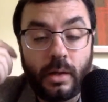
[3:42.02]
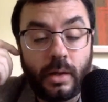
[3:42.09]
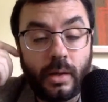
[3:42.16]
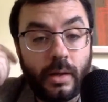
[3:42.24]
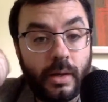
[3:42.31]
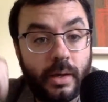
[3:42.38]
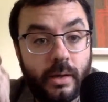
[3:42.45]

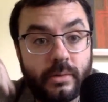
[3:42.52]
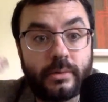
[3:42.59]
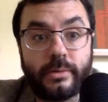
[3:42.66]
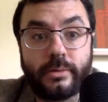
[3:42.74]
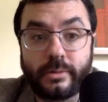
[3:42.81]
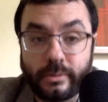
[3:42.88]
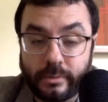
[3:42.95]

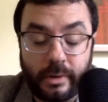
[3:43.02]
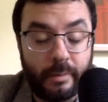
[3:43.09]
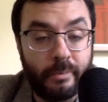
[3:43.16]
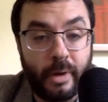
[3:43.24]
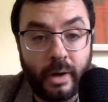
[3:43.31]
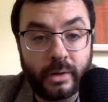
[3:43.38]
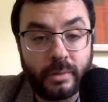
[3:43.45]
is
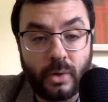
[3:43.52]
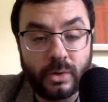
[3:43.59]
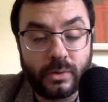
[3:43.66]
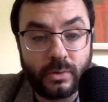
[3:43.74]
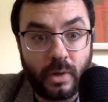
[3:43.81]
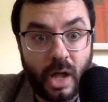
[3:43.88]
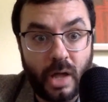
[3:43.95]
among the
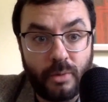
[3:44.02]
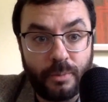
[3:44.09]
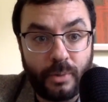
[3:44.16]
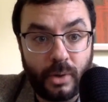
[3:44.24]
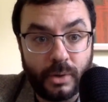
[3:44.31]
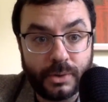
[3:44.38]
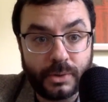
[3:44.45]
most reliable
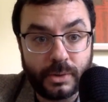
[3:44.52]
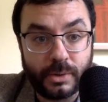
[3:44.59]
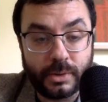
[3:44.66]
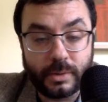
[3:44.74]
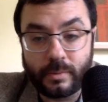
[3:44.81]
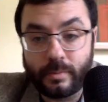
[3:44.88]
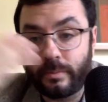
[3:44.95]

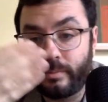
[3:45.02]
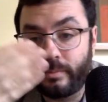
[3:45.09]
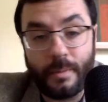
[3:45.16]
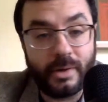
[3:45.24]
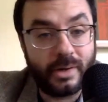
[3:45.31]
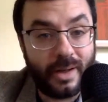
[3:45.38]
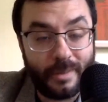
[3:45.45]
pollsters,
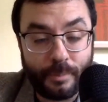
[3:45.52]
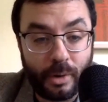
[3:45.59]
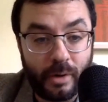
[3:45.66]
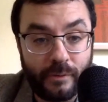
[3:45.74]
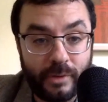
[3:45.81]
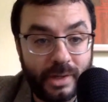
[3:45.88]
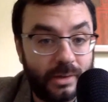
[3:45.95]
probably not
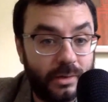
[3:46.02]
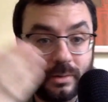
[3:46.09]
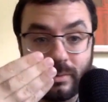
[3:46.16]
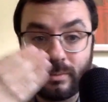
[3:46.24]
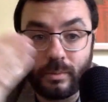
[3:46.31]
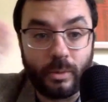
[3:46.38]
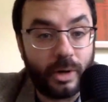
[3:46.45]
perfect,
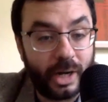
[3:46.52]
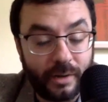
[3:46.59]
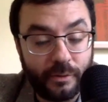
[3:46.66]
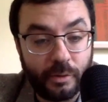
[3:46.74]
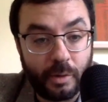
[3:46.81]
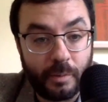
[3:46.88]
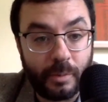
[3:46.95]

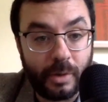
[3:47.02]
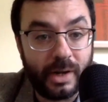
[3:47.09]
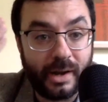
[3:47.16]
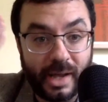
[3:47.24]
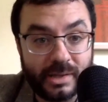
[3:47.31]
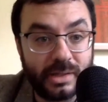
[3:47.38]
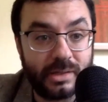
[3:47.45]
whatever, but
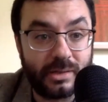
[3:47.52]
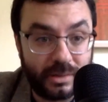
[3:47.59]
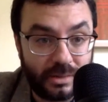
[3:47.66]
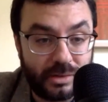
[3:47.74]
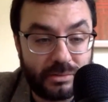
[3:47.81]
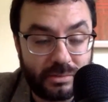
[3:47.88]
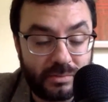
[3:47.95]
has a
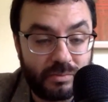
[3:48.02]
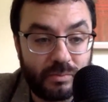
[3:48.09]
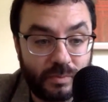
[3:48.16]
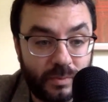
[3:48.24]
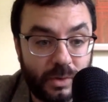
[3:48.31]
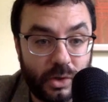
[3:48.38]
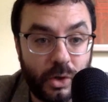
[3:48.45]

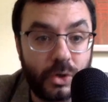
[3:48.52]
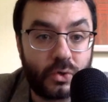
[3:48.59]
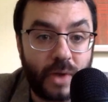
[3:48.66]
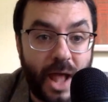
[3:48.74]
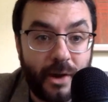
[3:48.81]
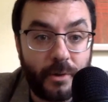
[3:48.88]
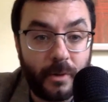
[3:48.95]
good
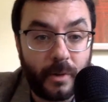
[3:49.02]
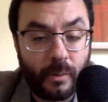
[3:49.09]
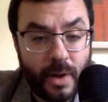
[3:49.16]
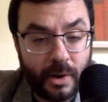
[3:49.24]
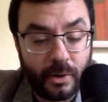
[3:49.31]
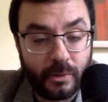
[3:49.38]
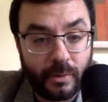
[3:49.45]
track
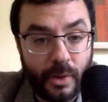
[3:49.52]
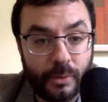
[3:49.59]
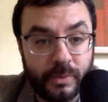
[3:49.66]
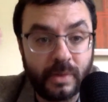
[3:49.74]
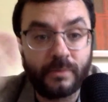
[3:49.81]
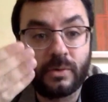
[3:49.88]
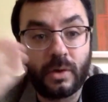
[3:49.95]
record
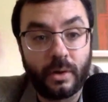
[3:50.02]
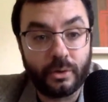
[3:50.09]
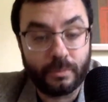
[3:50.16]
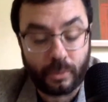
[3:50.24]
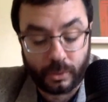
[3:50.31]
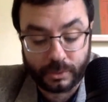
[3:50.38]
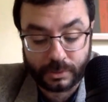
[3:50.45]
relative to other
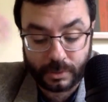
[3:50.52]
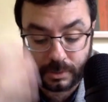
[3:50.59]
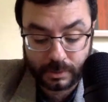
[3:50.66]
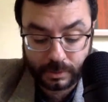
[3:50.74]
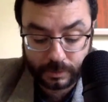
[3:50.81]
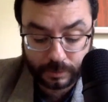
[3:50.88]
pollsters.